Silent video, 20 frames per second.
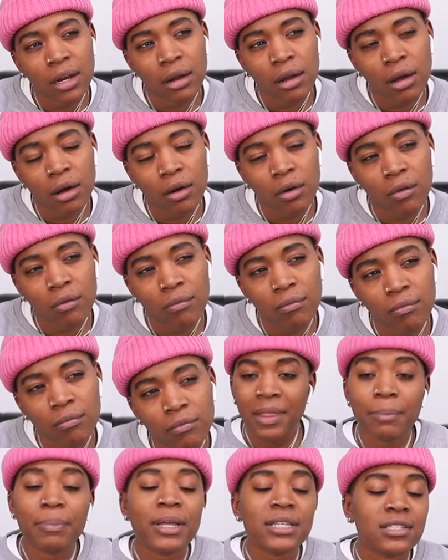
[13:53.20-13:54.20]
No.
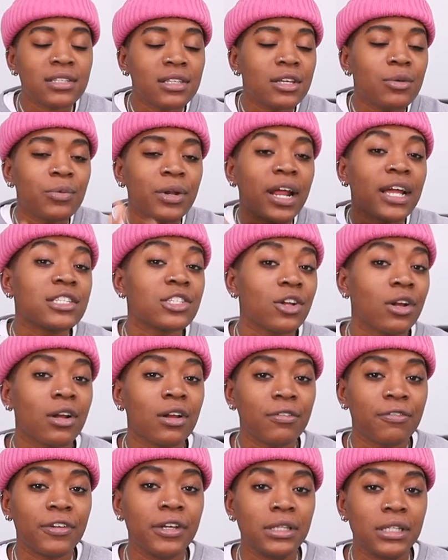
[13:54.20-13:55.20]
Like basically when I
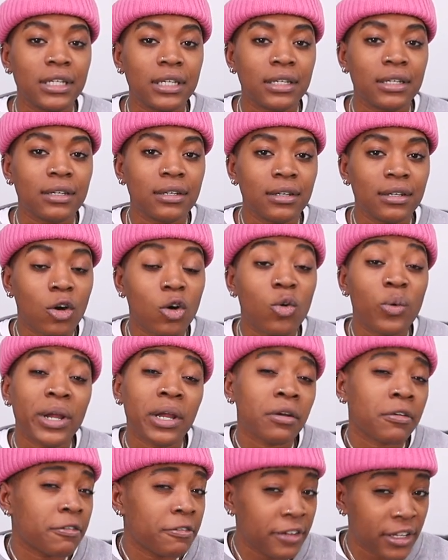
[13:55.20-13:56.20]
started feeling
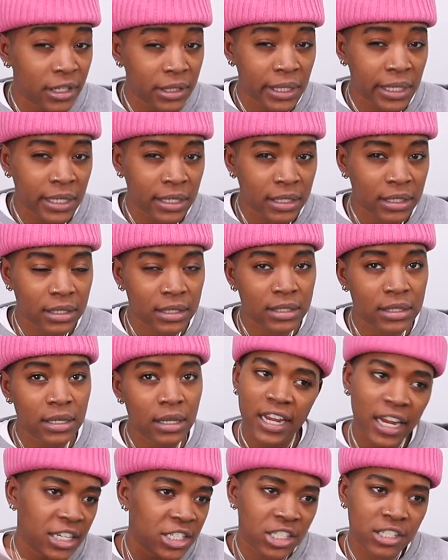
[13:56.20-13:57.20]
queer feelings,
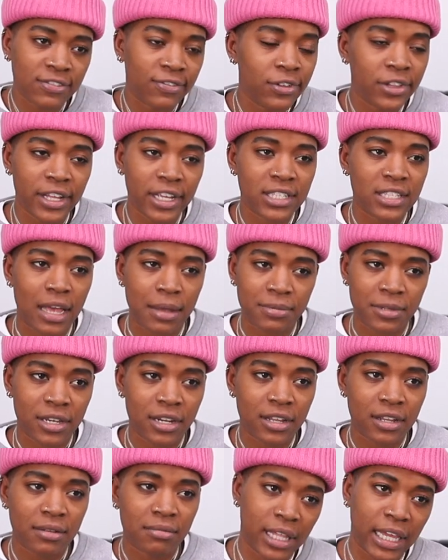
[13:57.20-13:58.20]
I just fully accepted
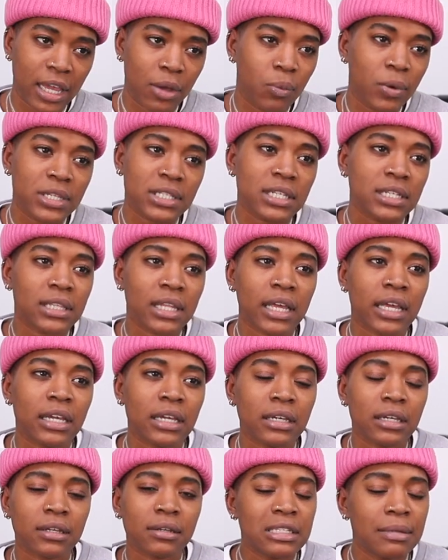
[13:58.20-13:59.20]
it. Like it wasn't
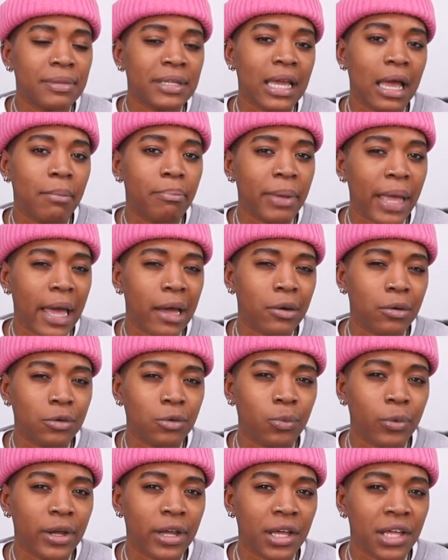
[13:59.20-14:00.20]
like something I
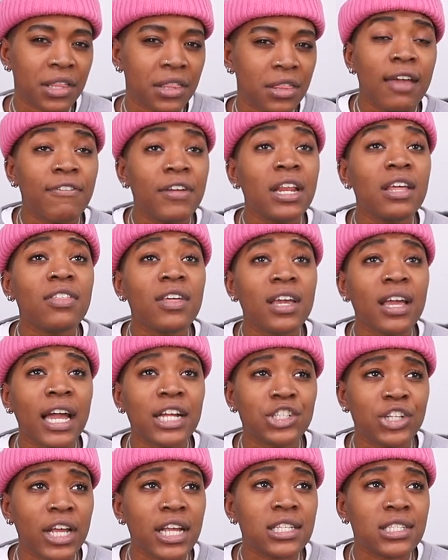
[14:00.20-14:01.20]
battled with. If anything,
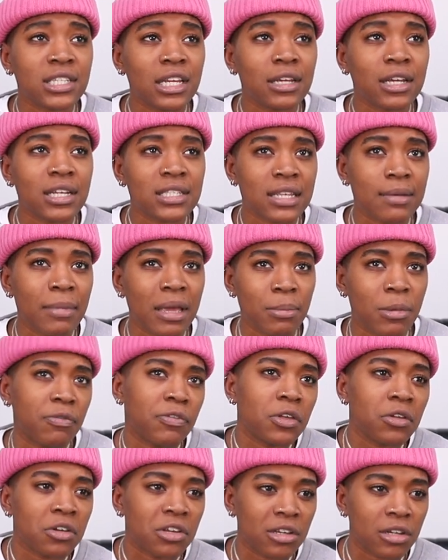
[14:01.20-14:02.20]
I chased it because it made me
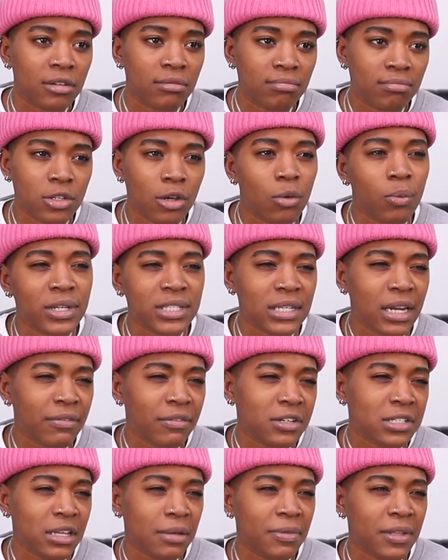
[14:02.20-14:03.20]
feel good. So it wasn't
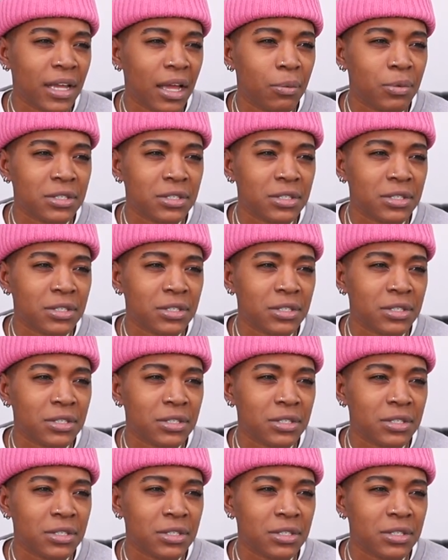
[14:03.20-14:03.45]
ever something I